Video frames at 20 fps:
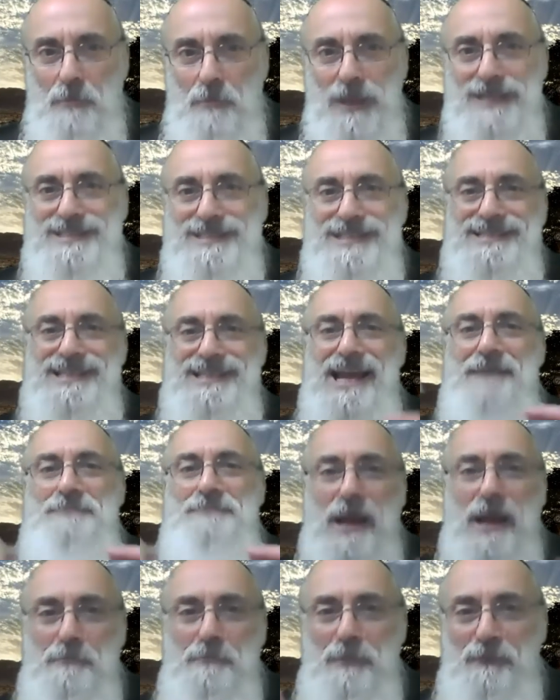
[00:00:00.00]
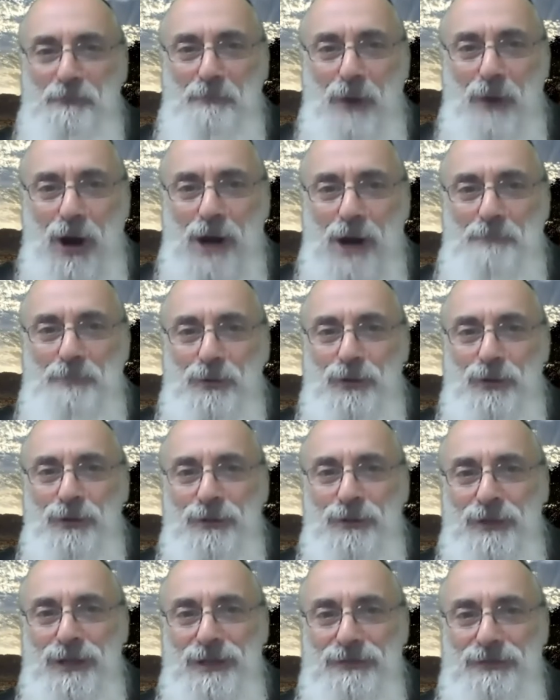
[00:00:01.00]
but it's the same type of
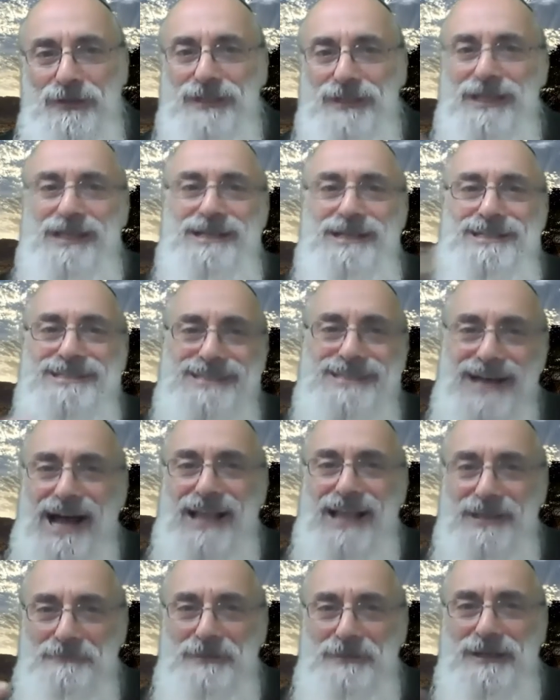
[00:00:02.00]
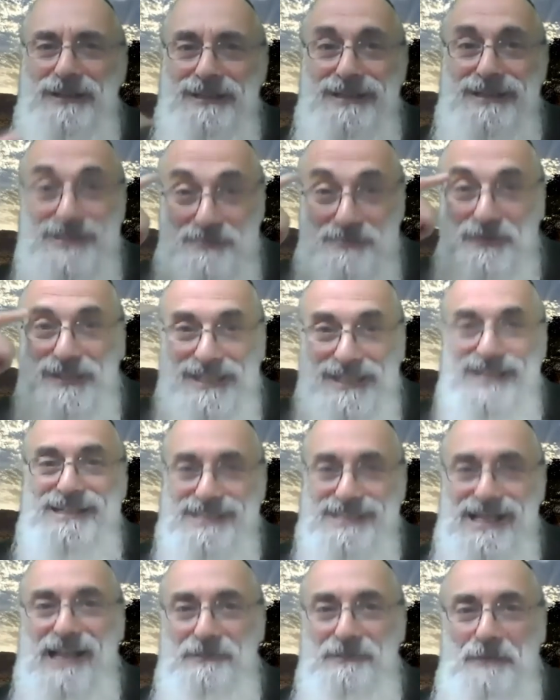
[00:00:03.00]
marble that King Solomon, this is what King
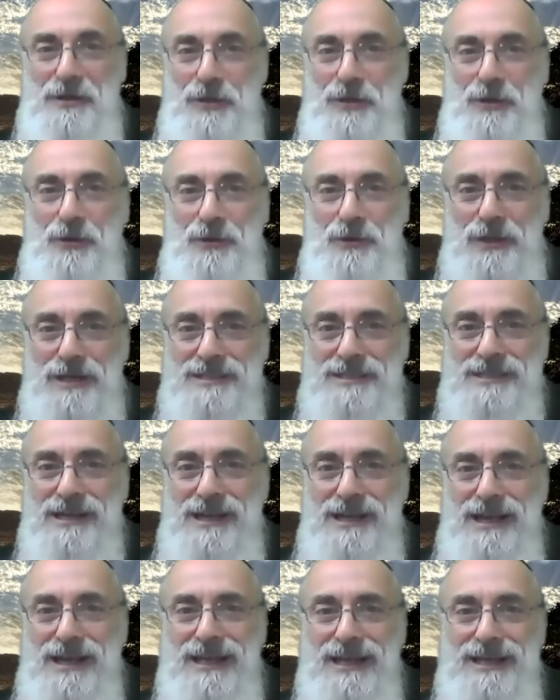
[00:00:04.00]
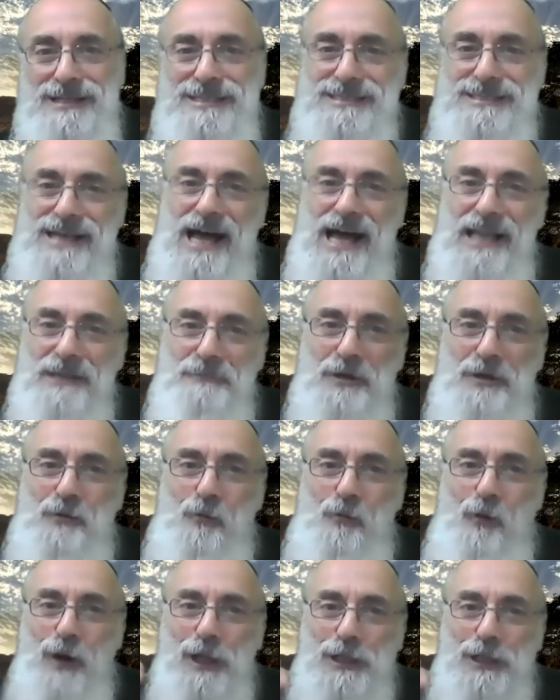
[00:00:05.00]
Solomon knew this, King
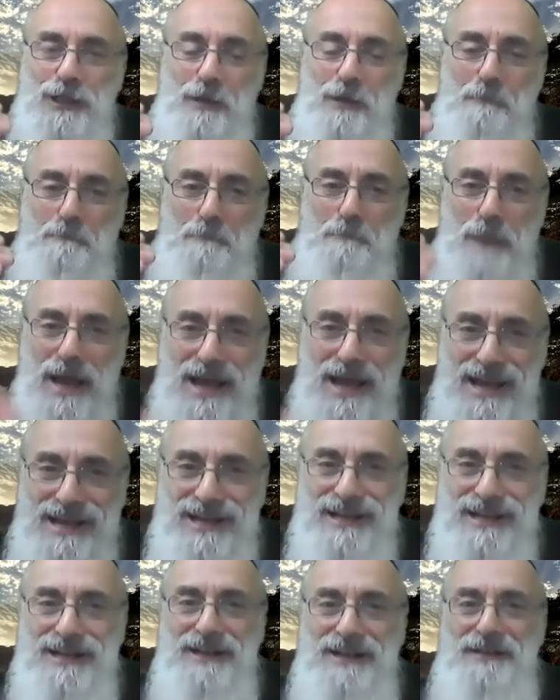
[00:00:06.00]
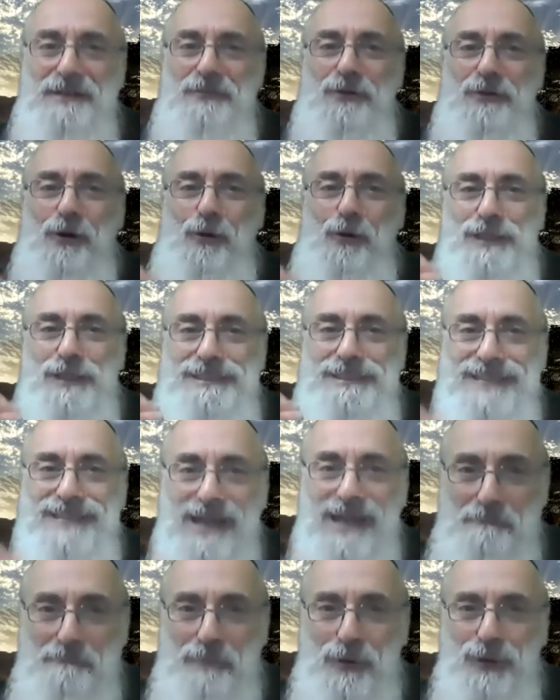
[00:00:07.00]
Solomon wanted to make the Holy
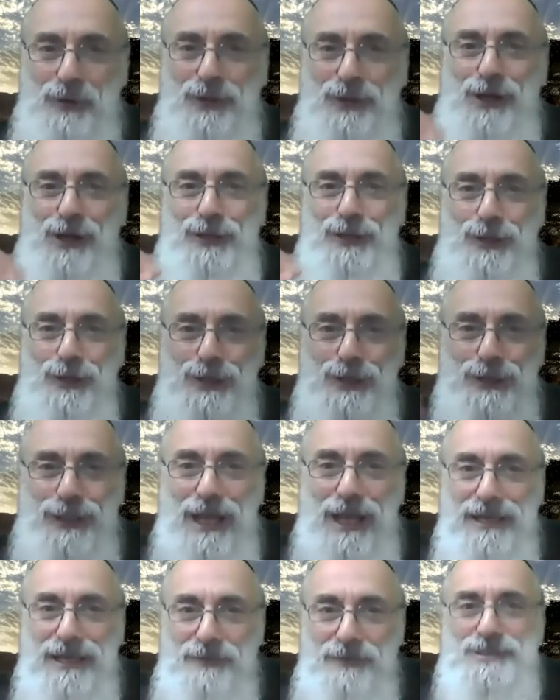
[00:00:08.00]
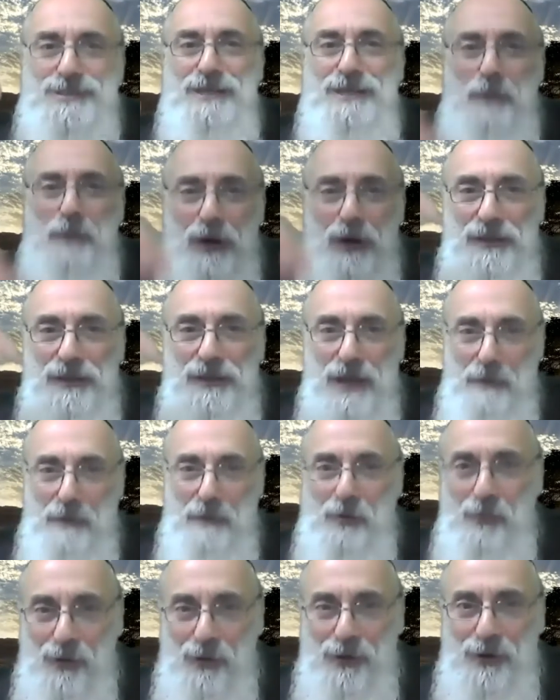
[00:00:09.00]
Temple look like it was a part of the
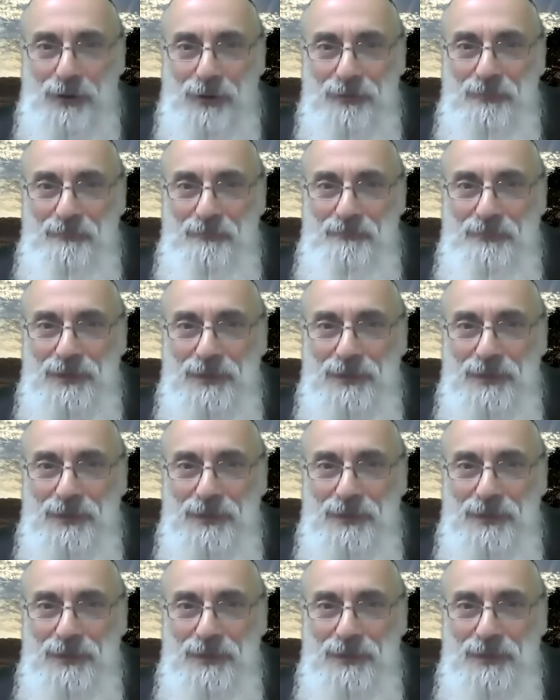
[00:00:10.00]
upper world,